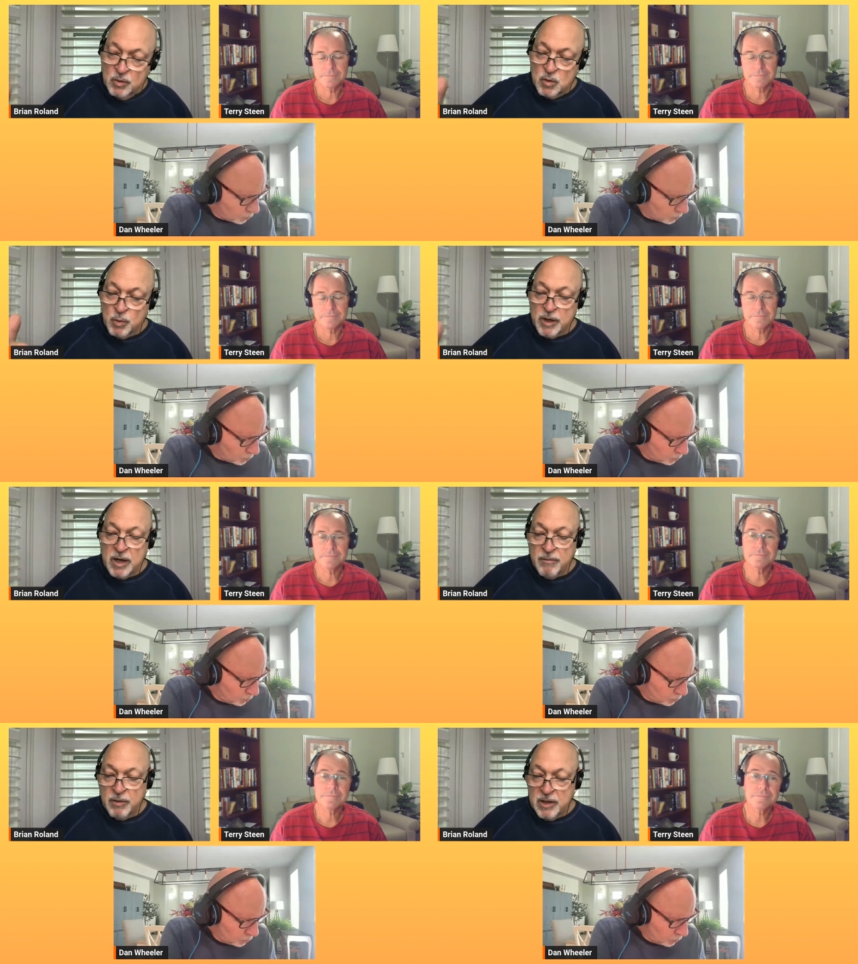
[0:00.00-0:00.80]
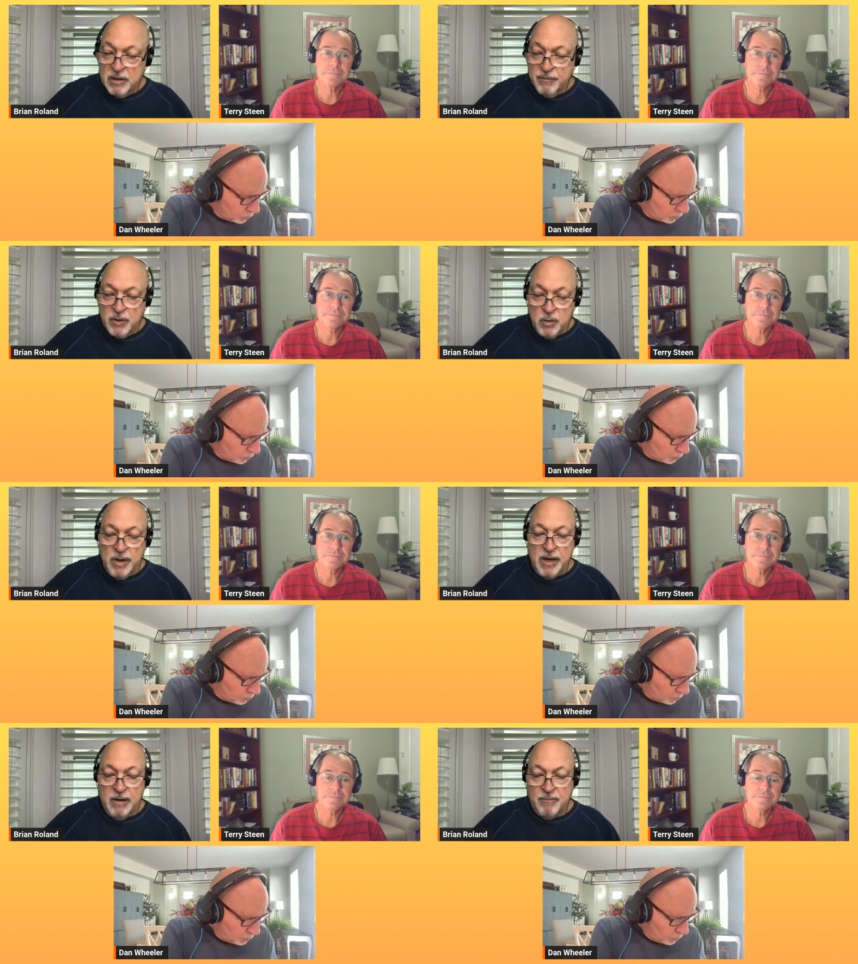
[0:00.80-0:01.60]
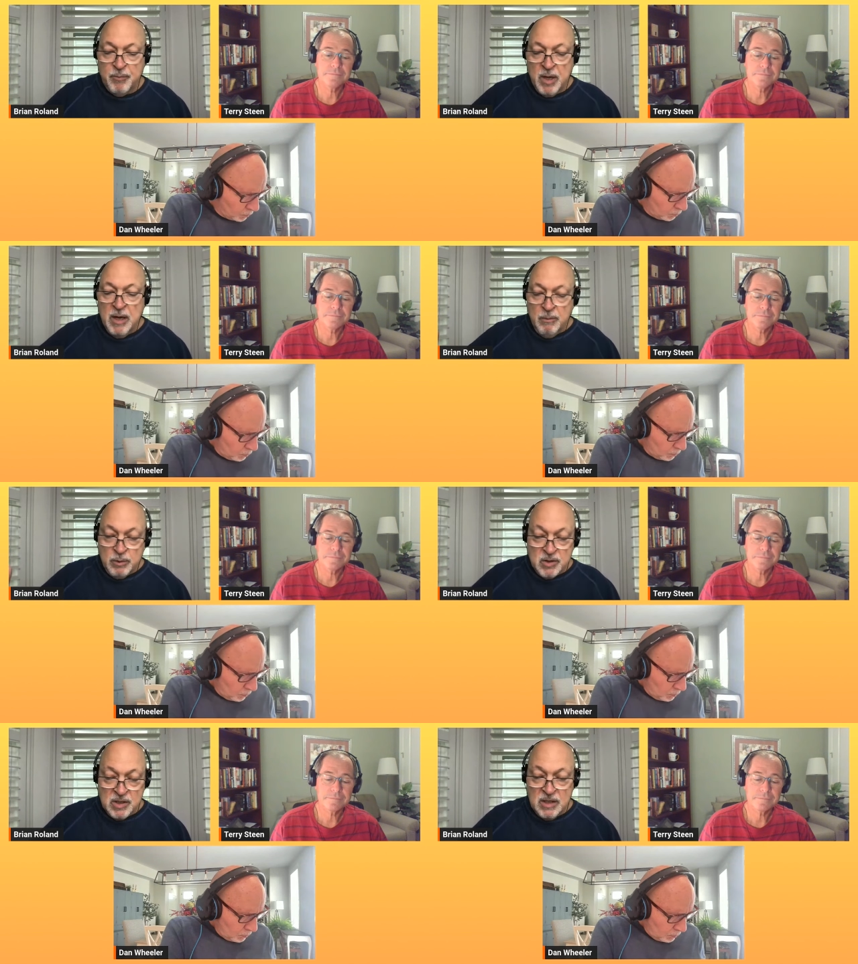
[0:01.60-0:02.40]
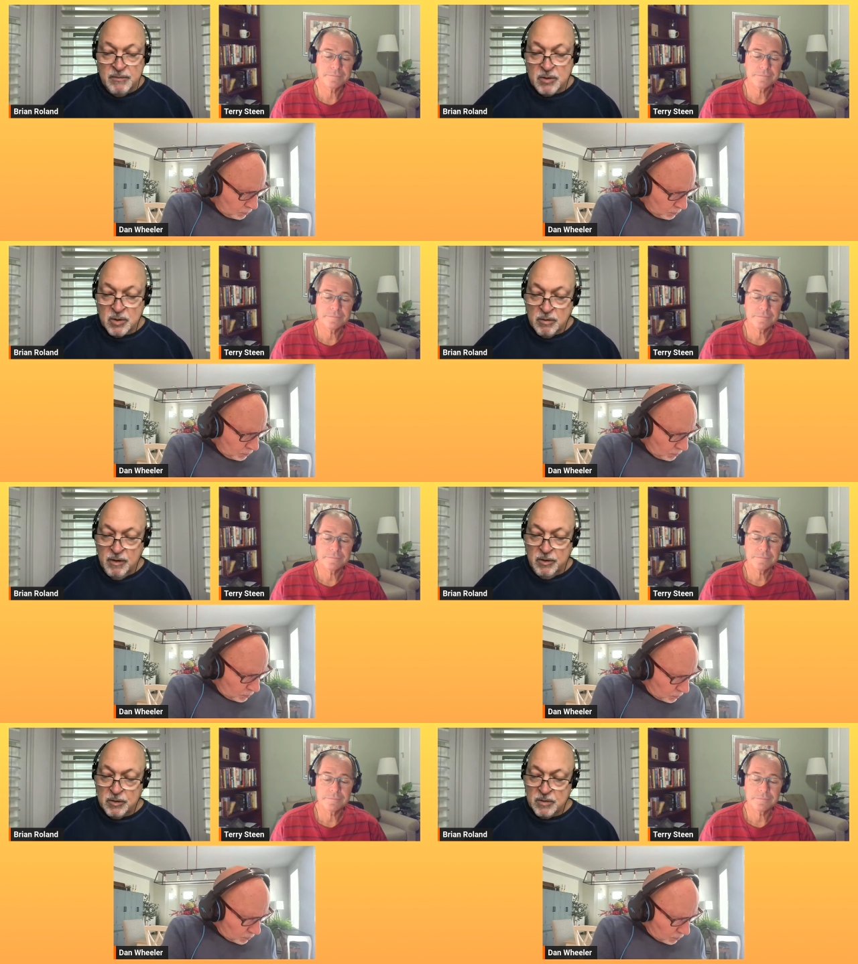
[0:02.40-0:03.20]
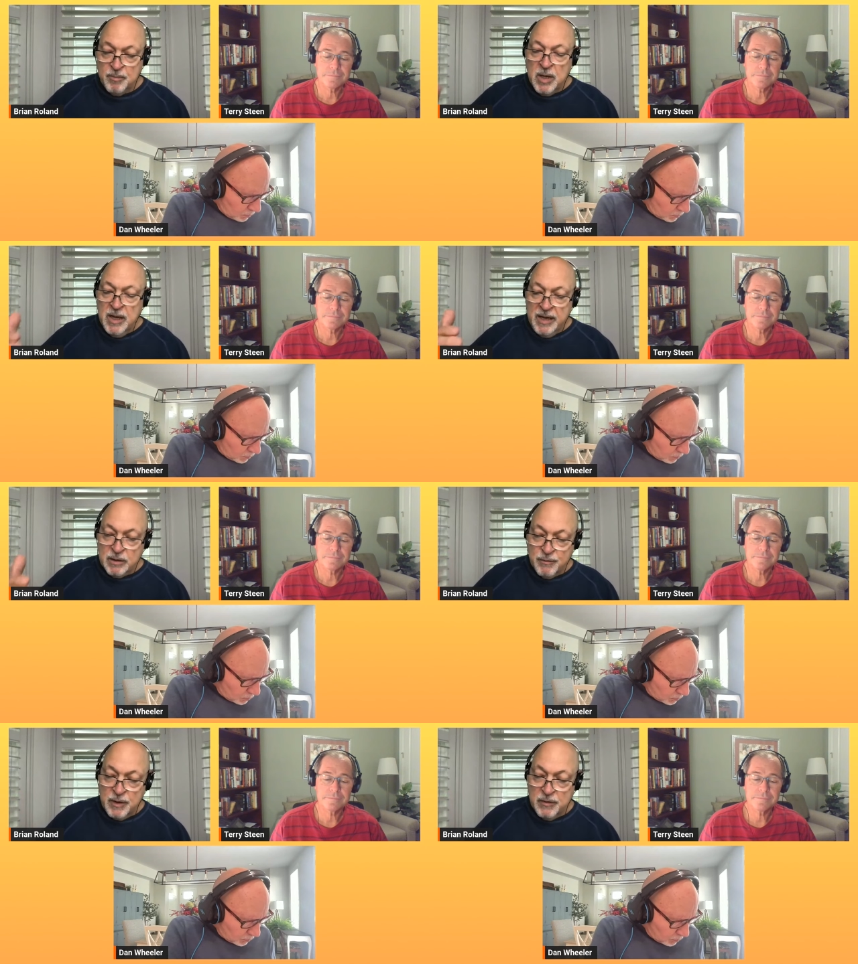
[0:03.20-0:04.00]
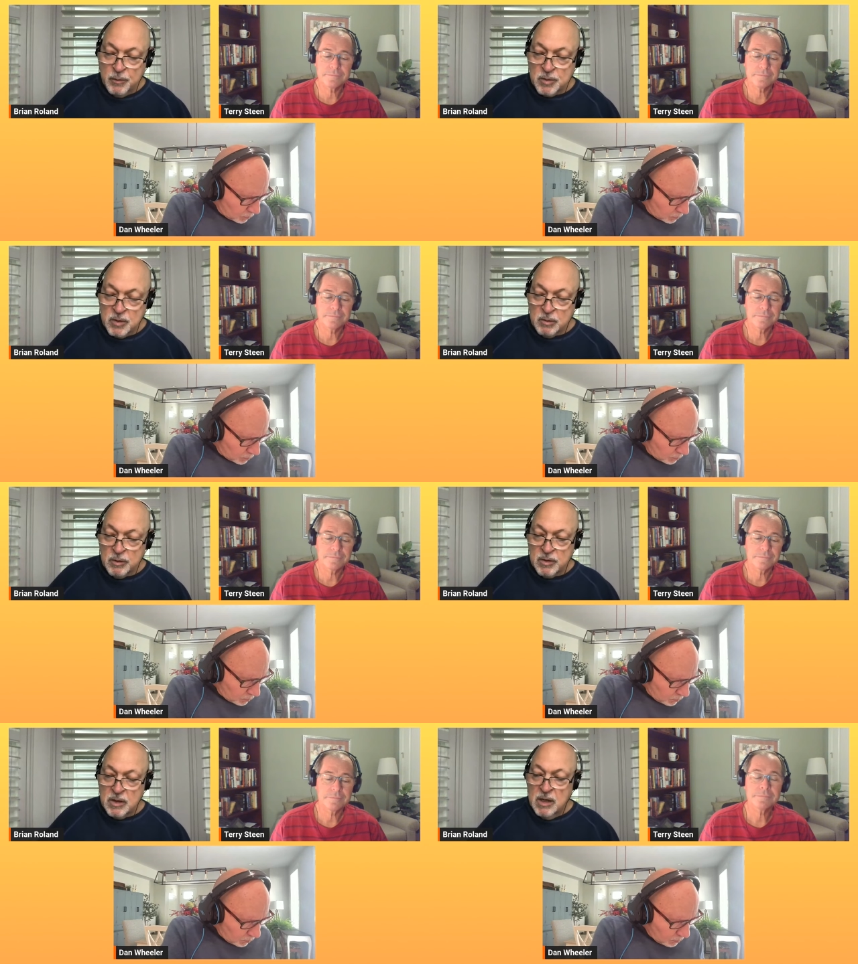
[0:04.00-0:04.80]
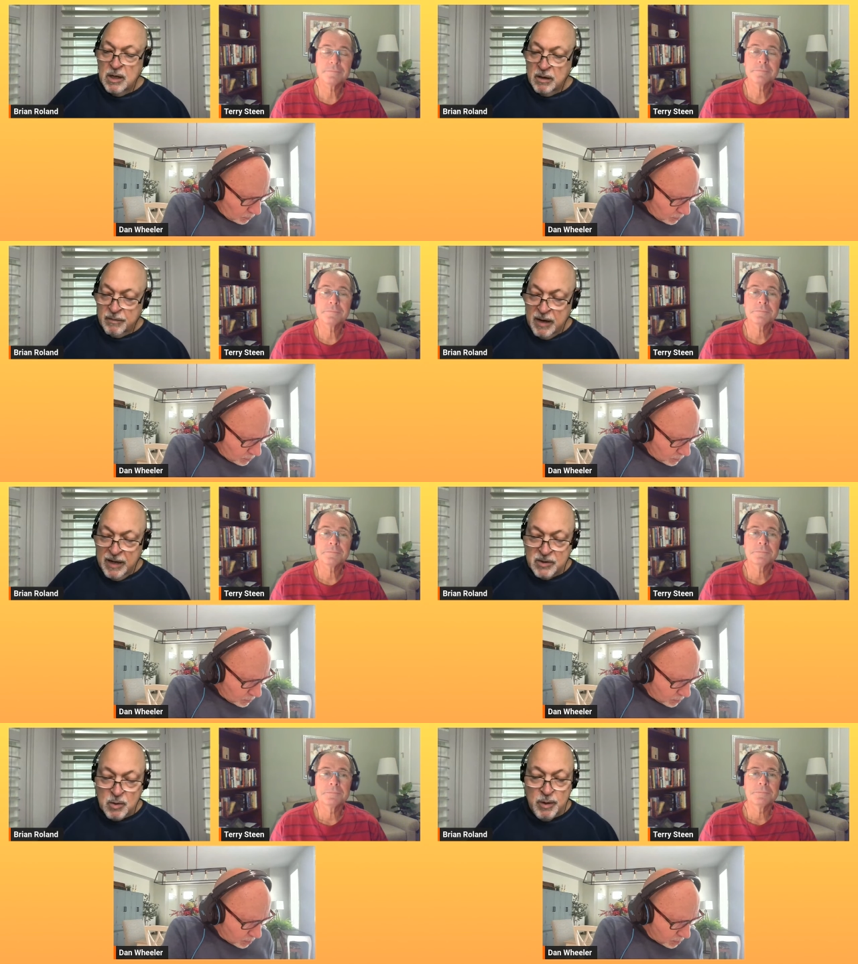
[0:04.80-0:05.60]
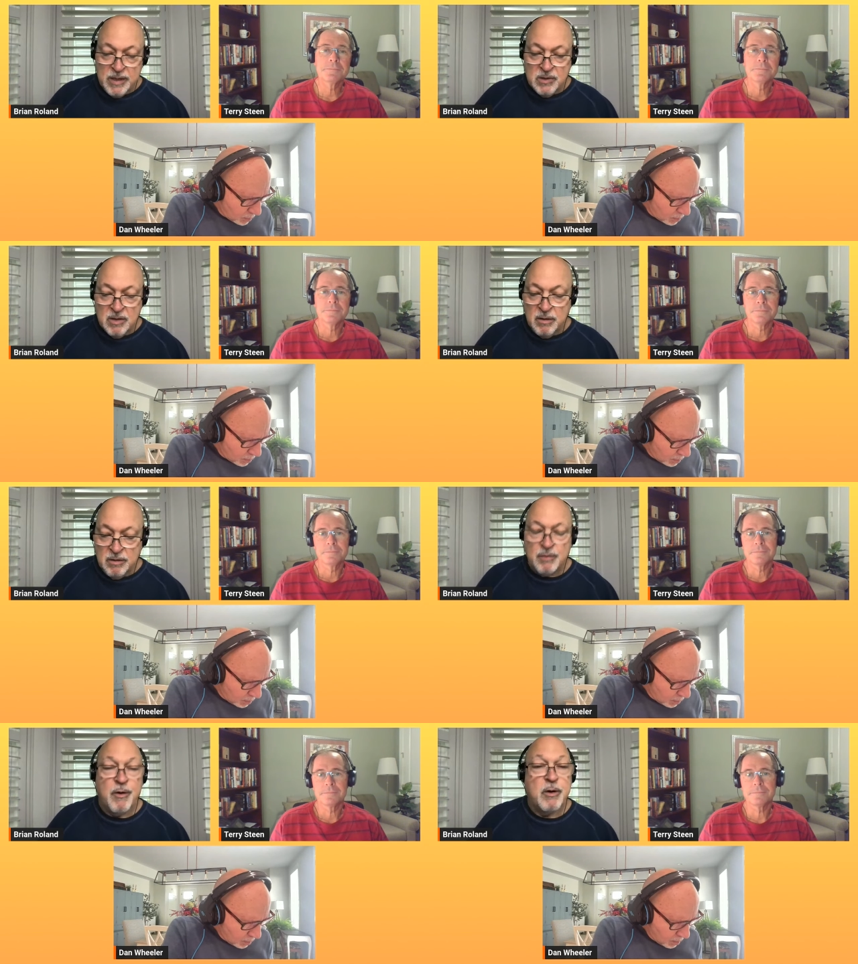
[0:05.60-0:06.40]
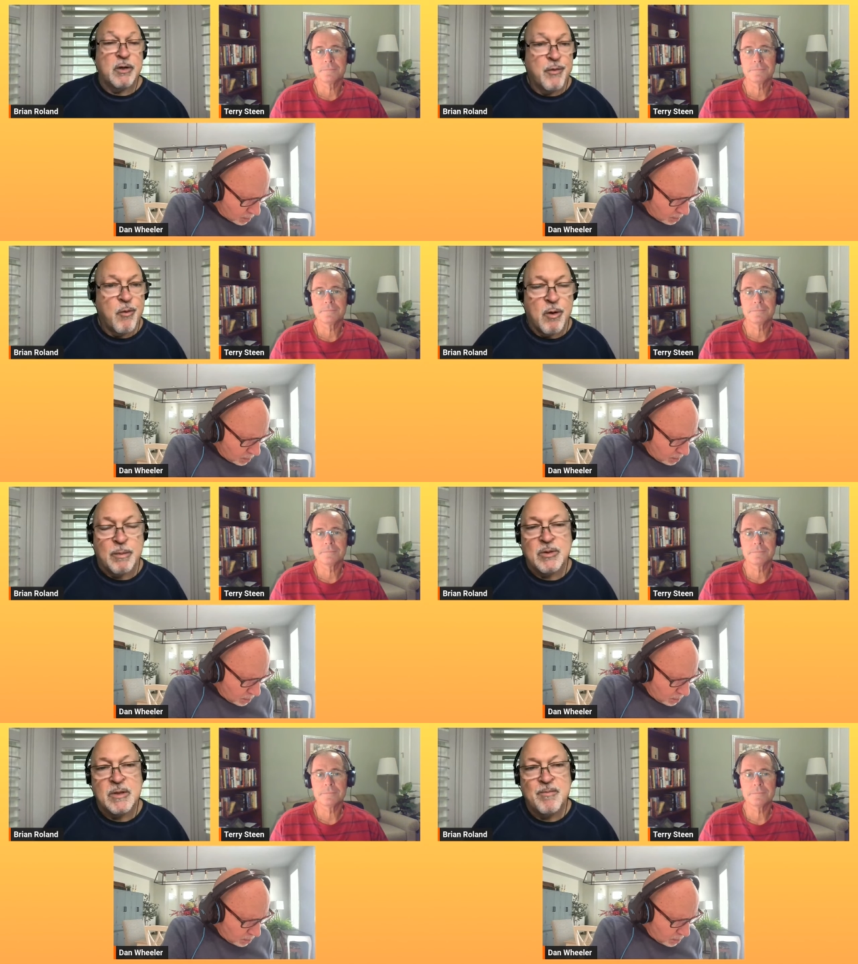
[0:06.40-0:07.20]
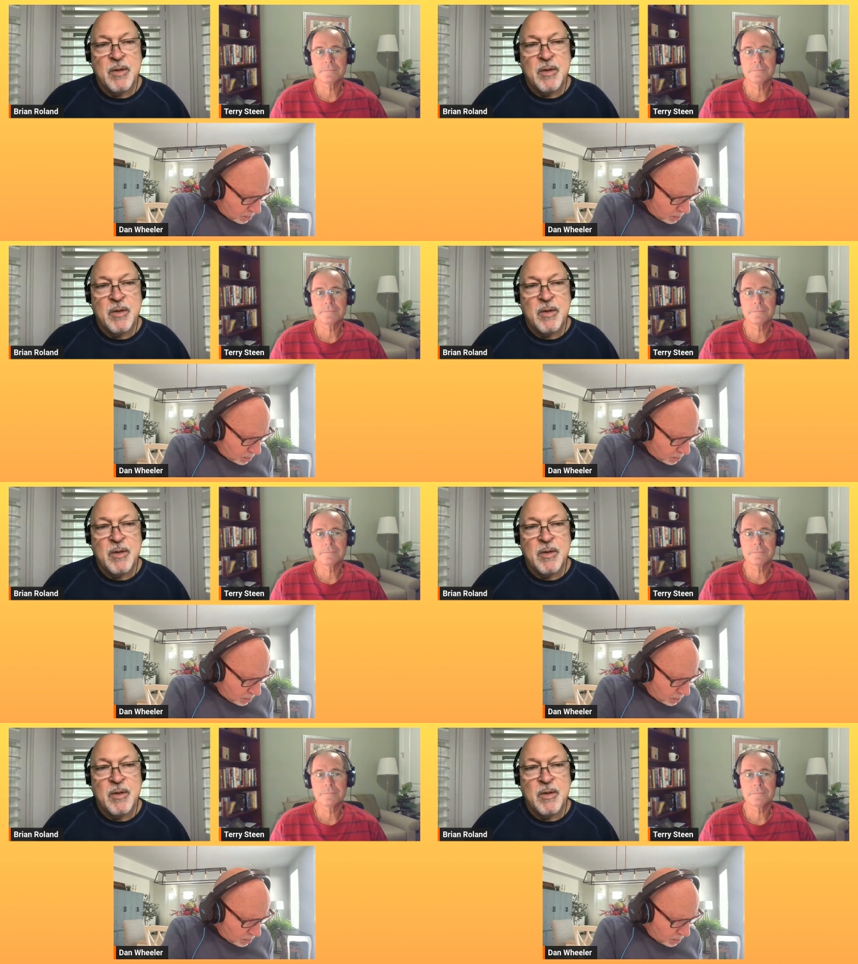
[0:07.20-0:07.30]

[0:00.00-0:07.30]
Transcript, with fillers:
Speaker 1: use whatever gift you have received to serve others as faithful stewards of God's grace in its various forms.